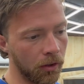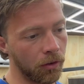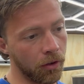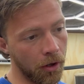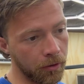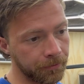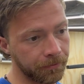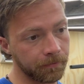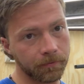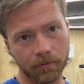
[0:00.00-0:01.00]
So
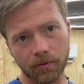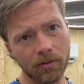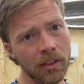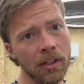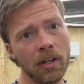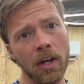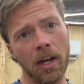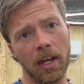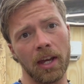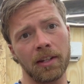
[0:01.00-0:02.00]

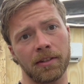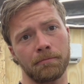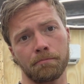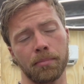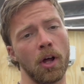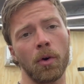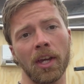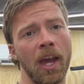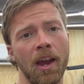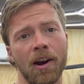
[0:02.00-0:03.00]
it's blowing
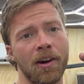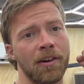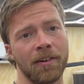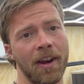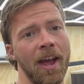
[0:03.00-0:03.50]
air